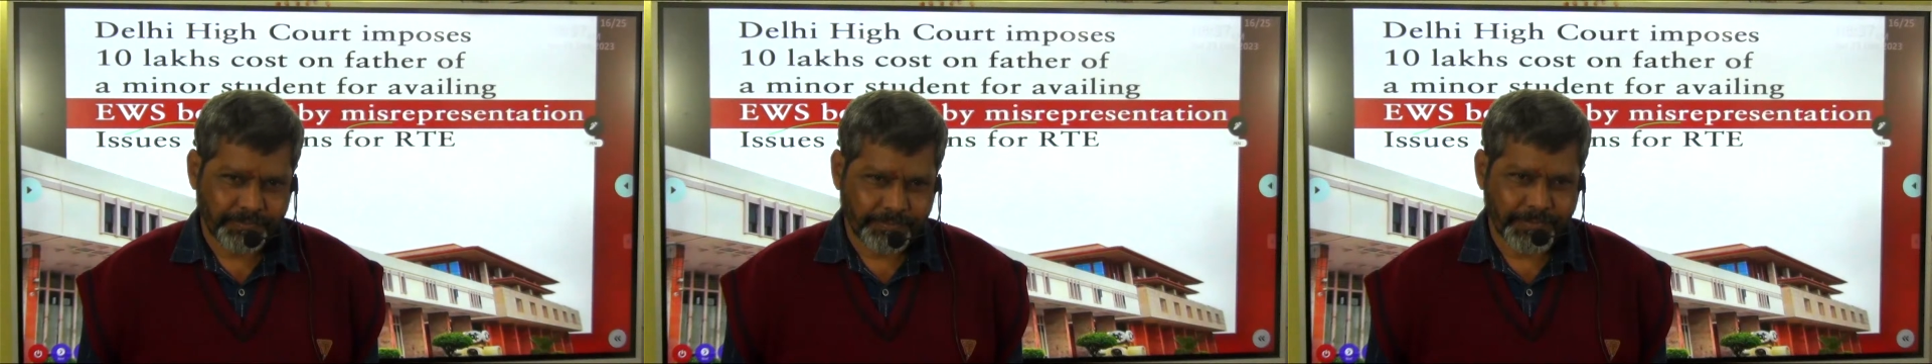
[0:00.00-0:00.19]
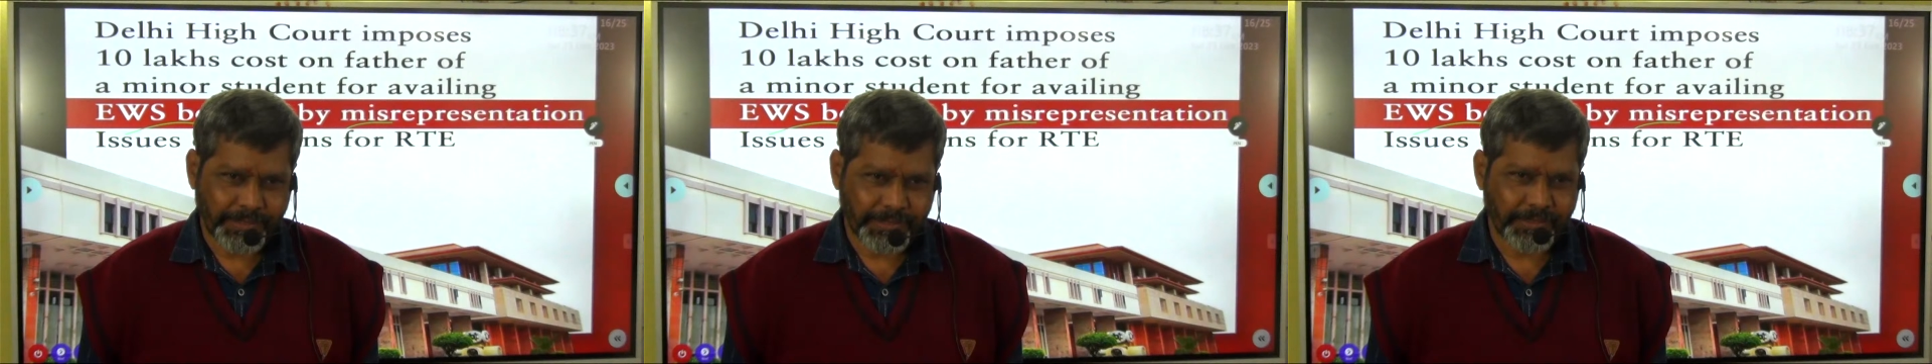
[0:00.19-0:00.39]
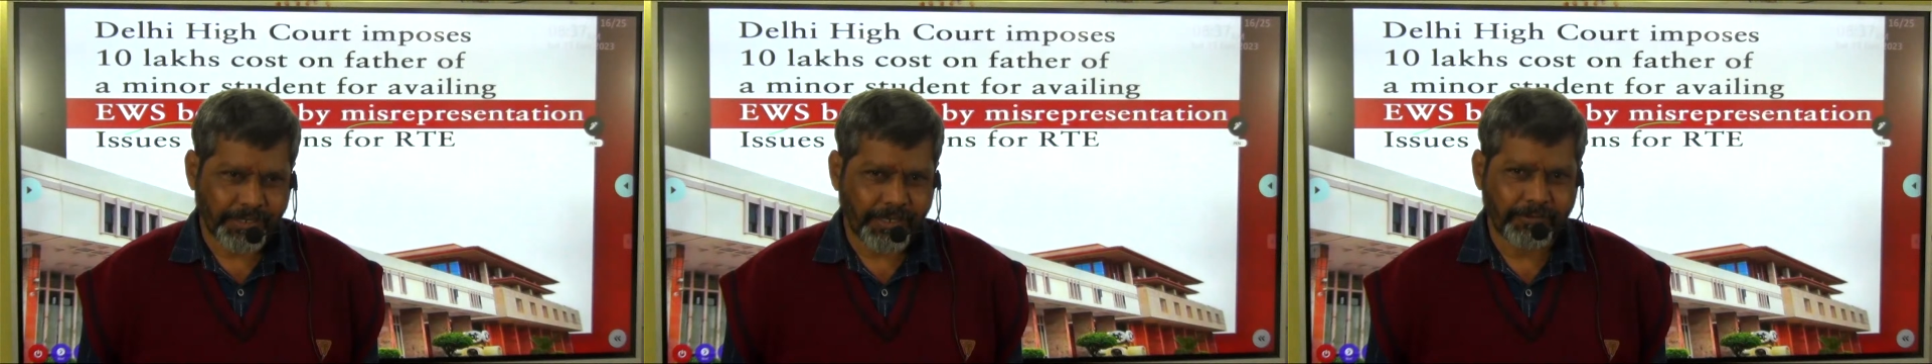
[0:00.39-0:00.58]

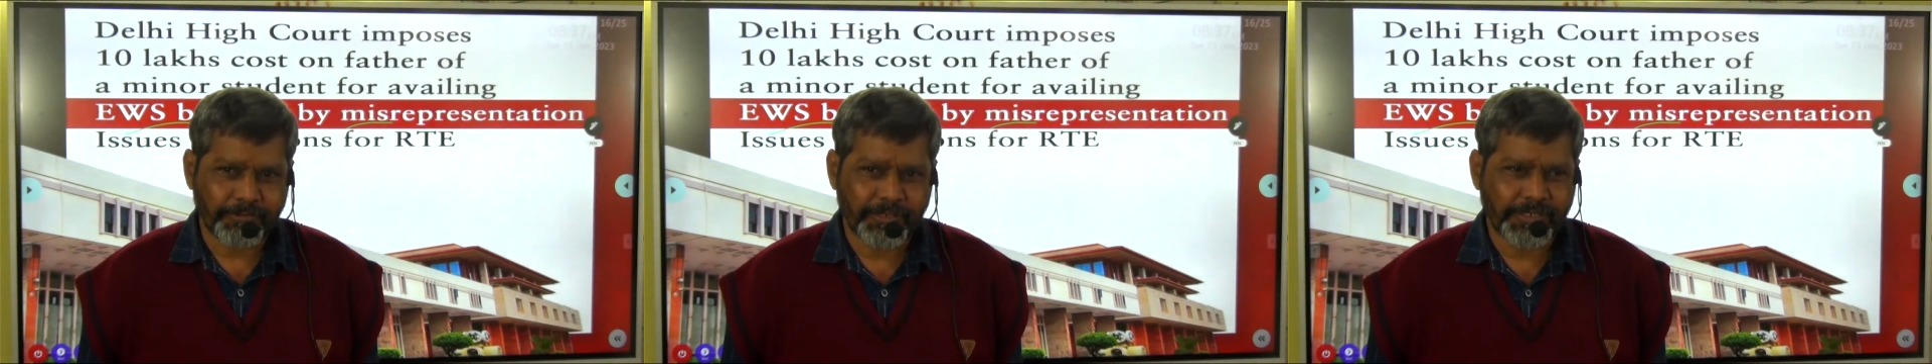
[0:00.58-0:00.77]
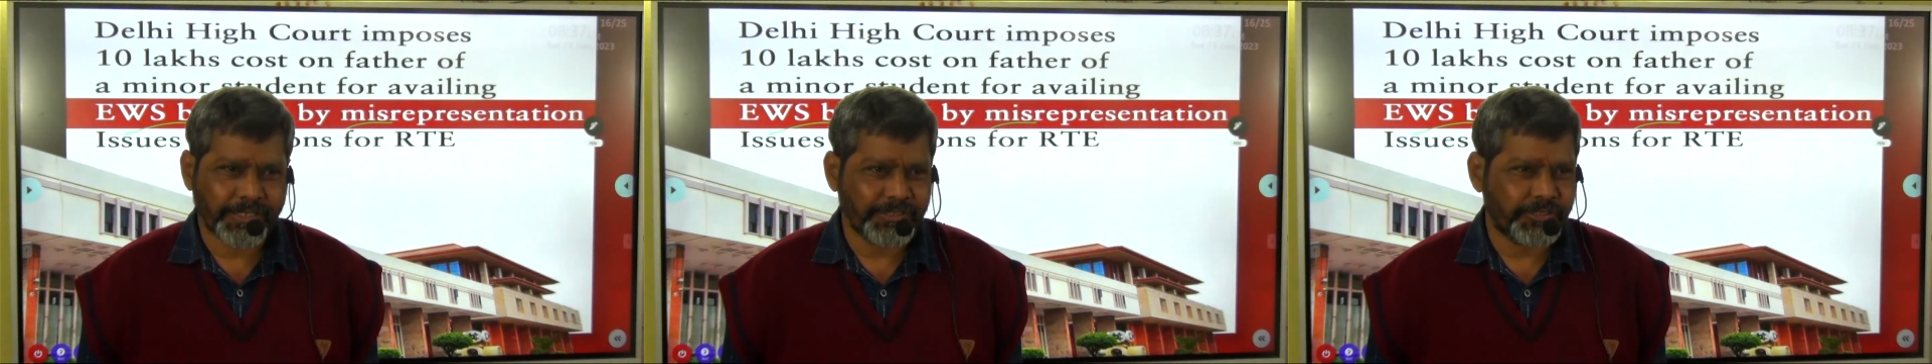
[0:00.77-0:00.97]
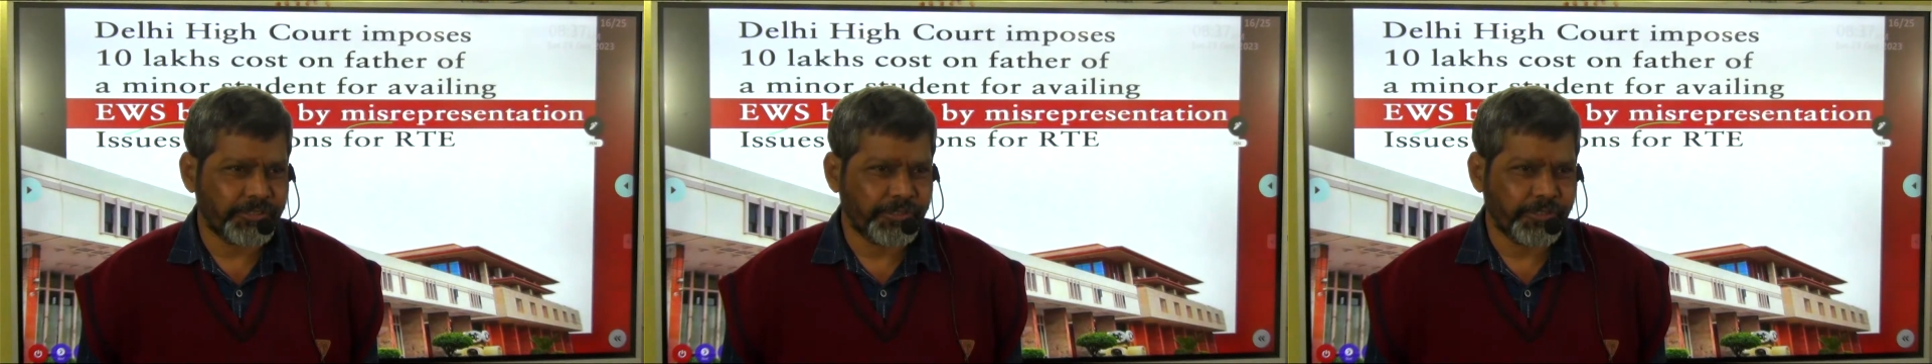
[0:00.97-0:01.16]
because law will
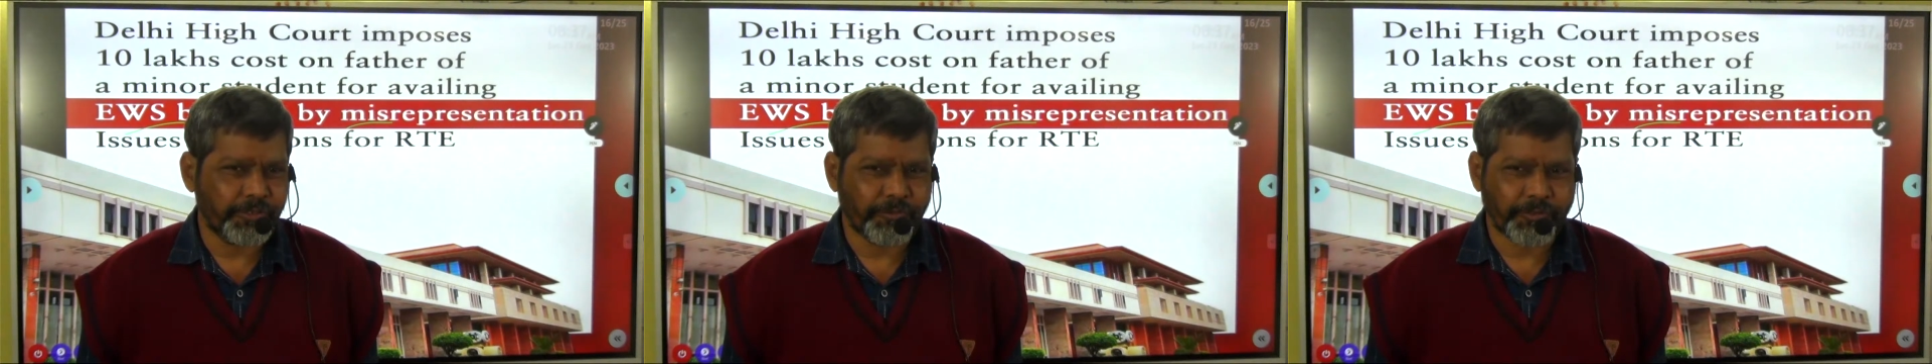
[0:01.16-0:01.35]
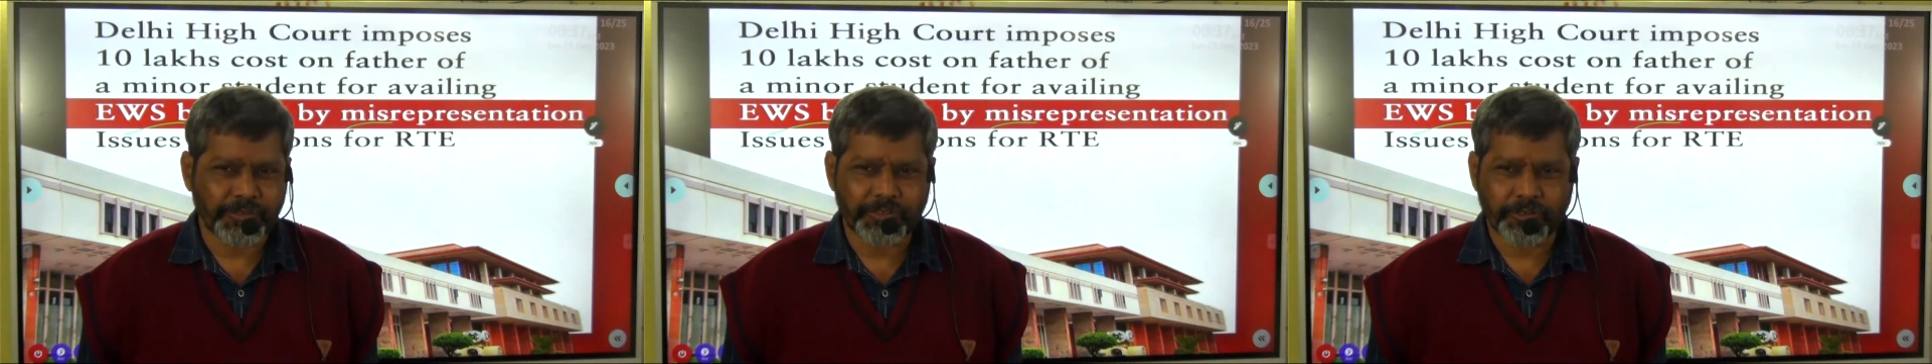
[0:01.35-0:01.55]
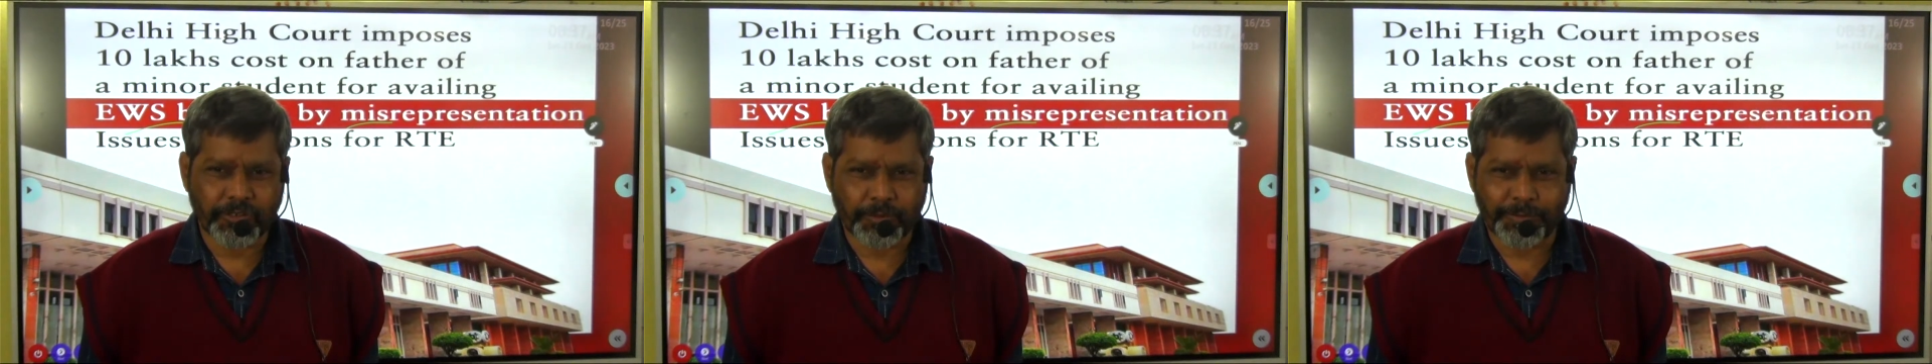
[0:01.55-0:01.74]
consider it
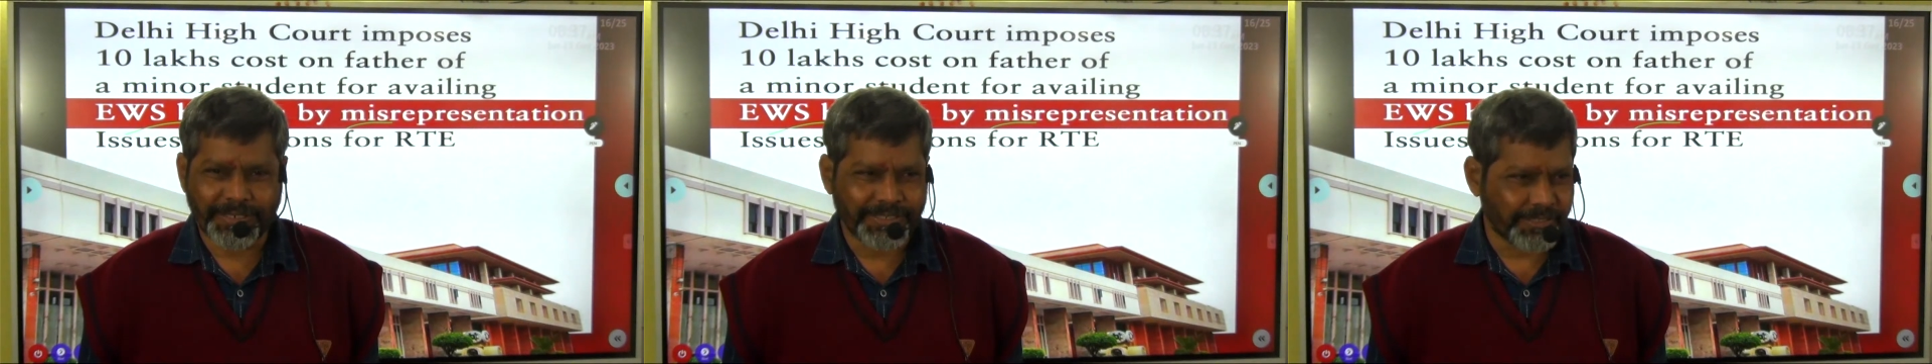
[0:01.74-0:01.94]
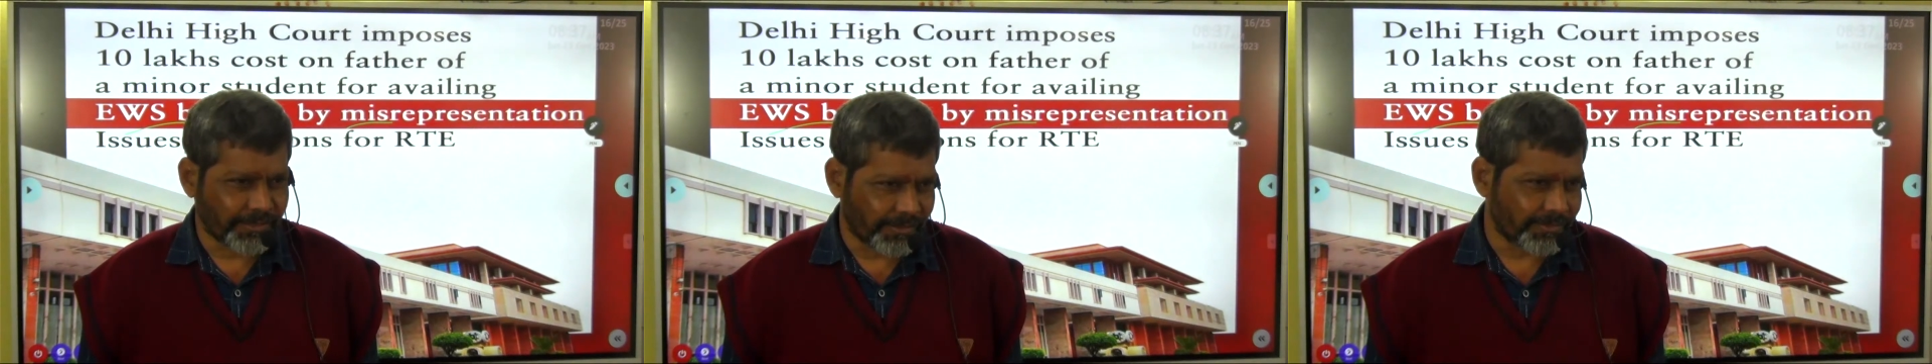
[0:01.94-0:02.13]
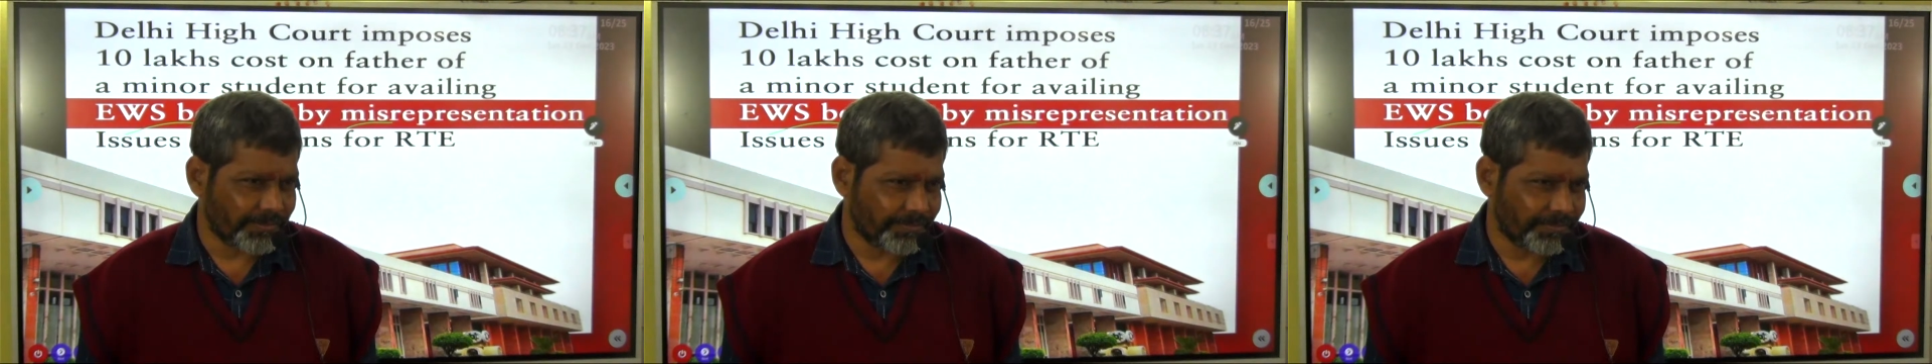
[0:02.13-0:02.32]
once you are a minor,